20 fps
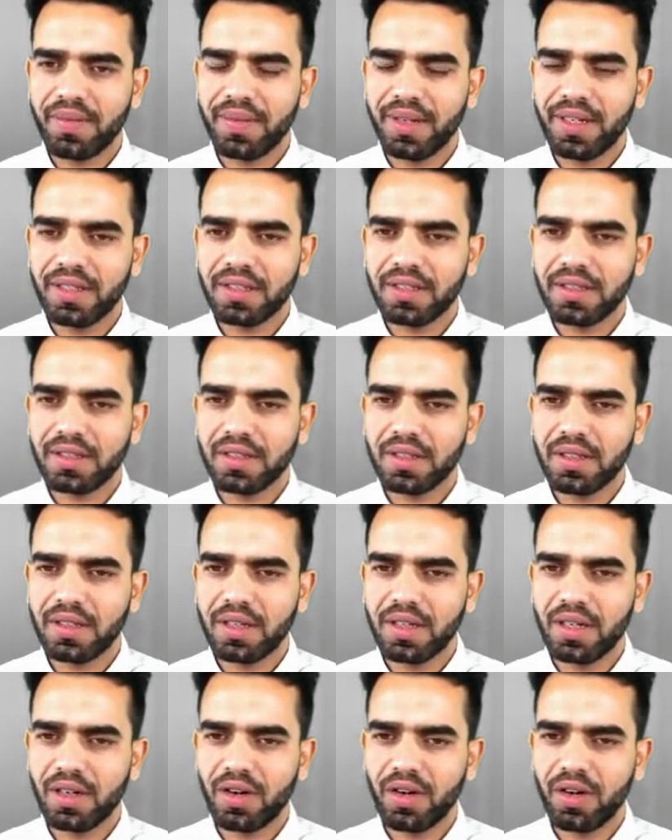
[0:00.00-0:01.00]
means
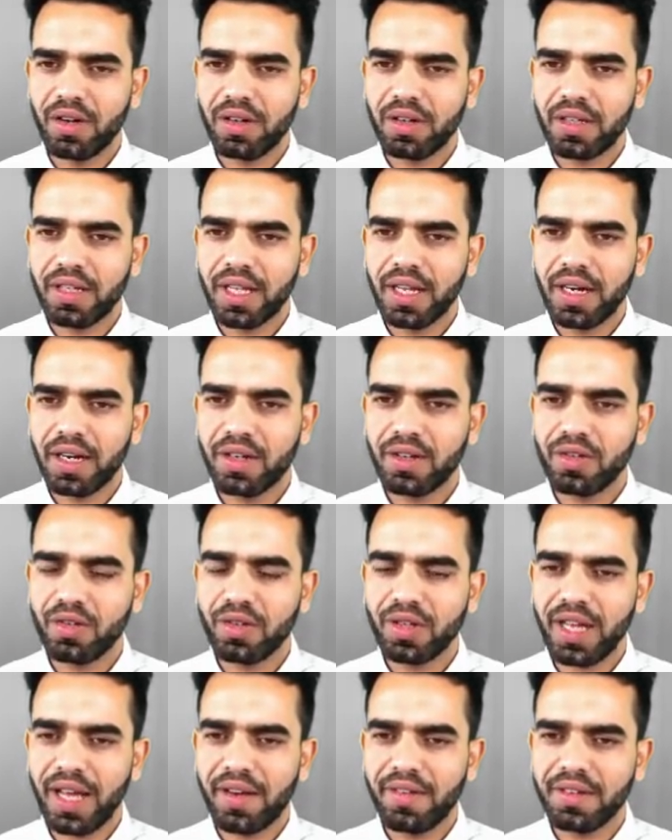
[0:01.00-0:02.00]
there are 2
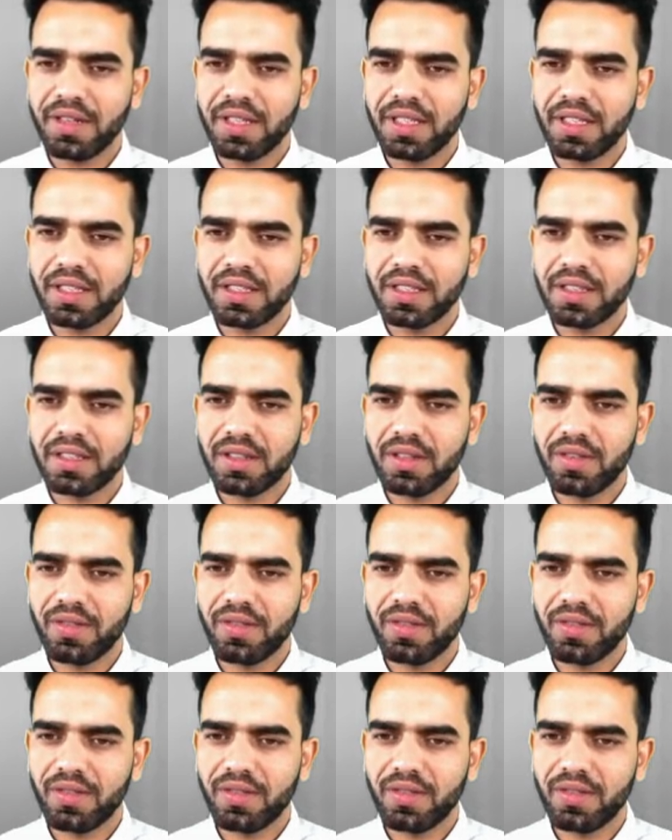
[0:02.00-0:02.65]
cavities.